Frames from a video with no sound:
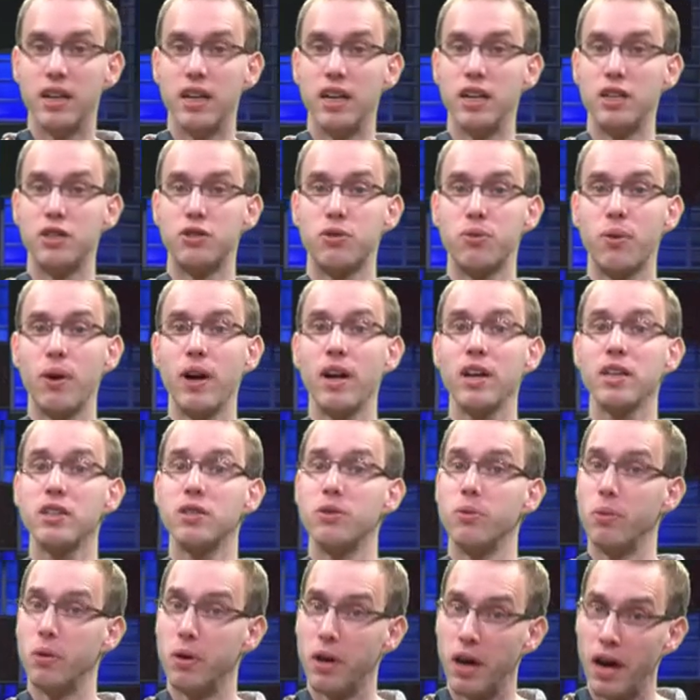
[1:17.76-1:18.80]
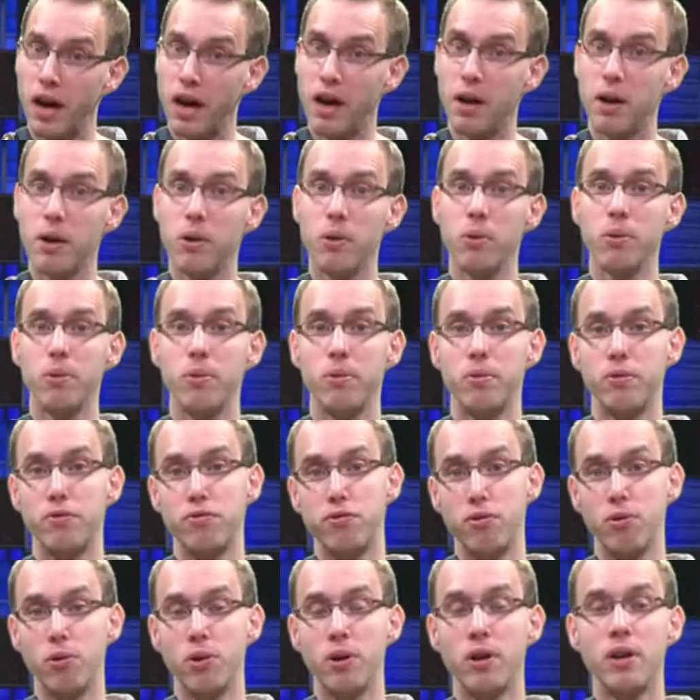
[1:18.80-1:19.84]
x squared, L,
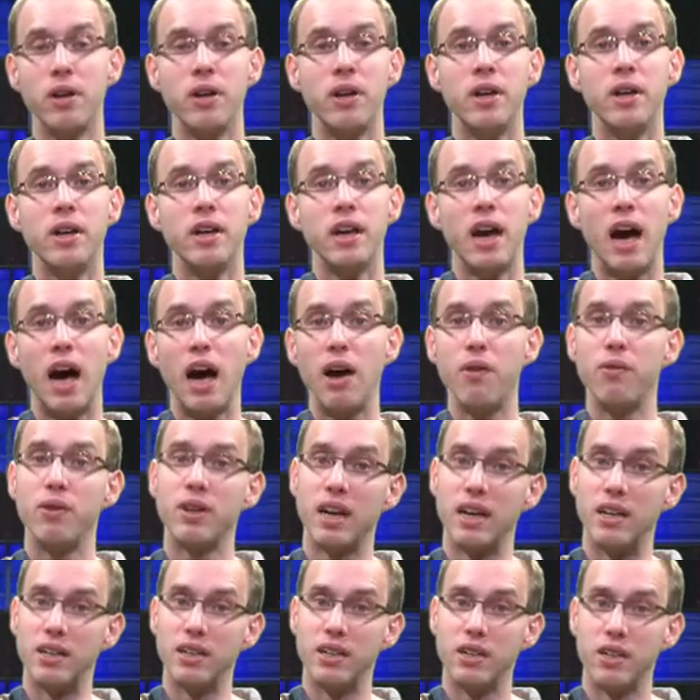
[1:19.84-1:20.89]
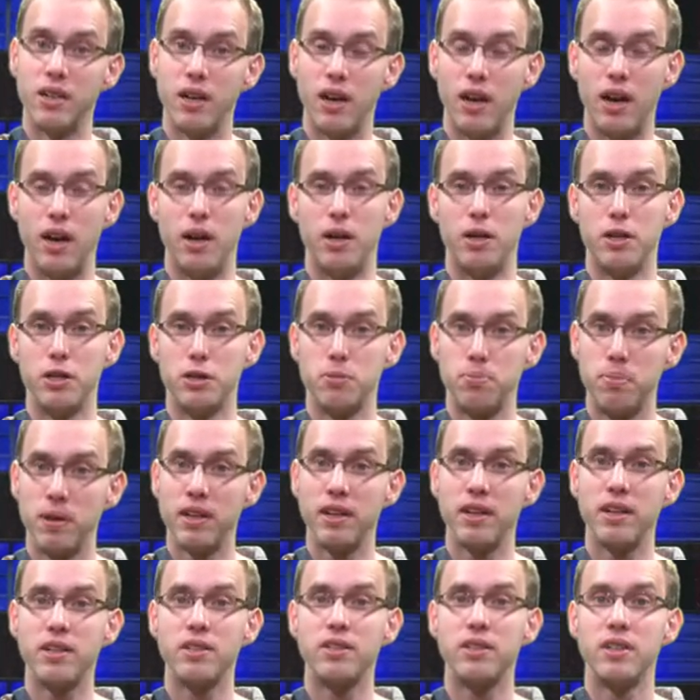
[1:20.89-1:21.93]
4, and we can uh, split
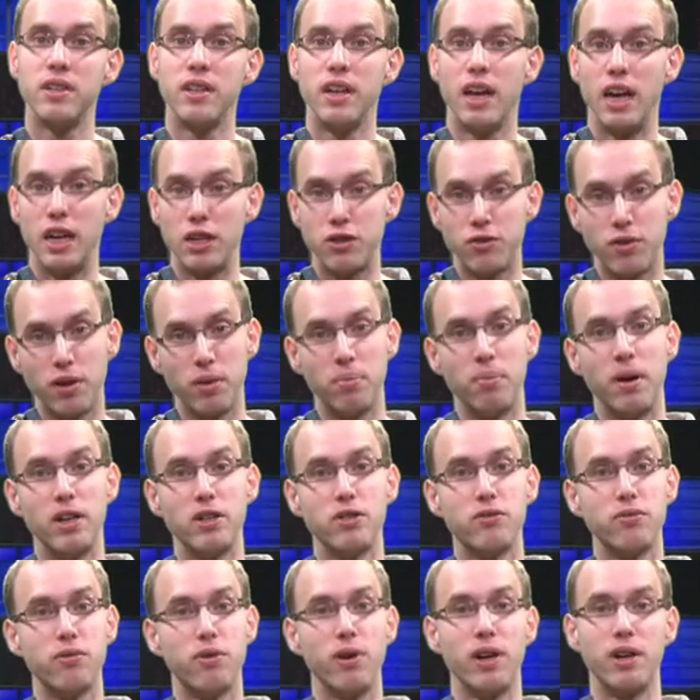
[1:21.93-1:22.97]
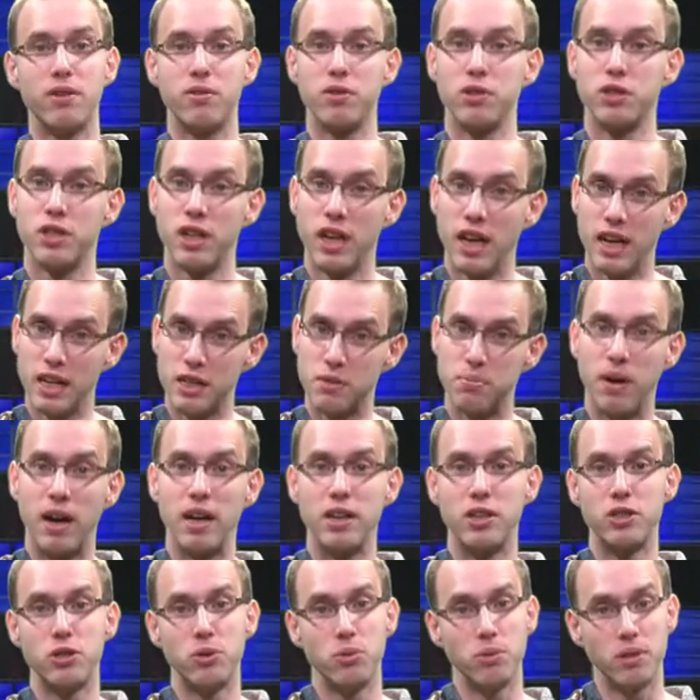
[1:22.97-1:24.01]
it, x squared minus 4 equals x
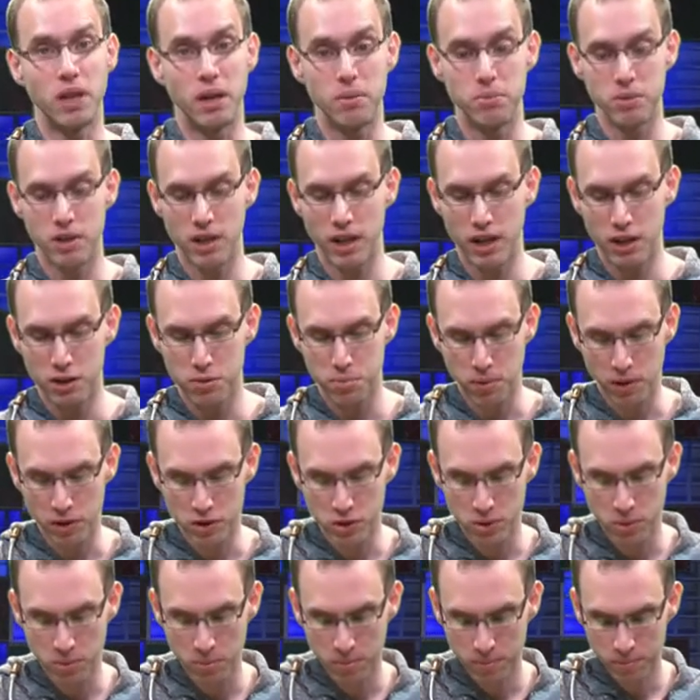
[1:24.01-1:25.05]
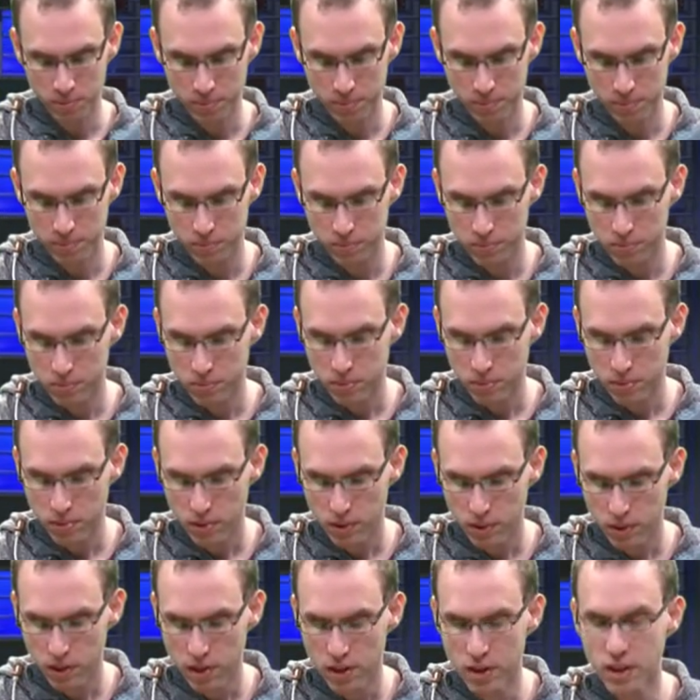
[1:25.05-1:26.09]
minus 2 times x plus 2,
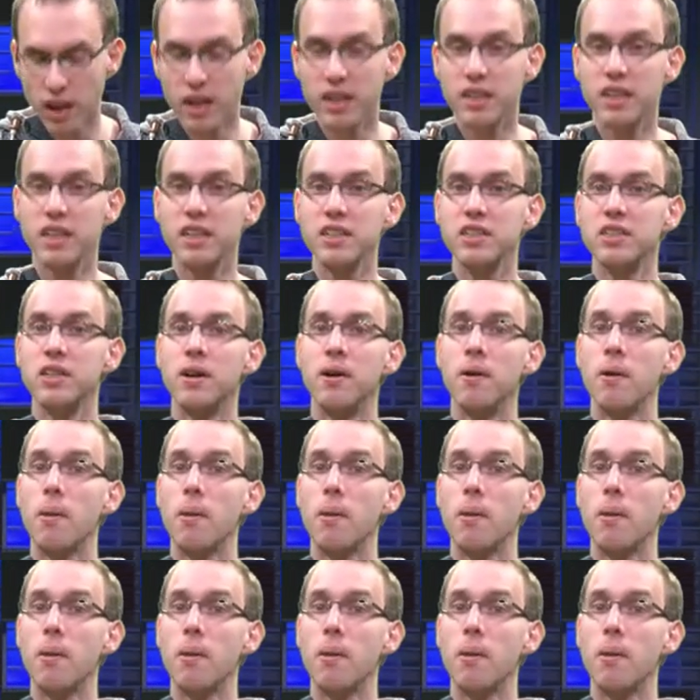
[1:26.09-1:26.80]
like this.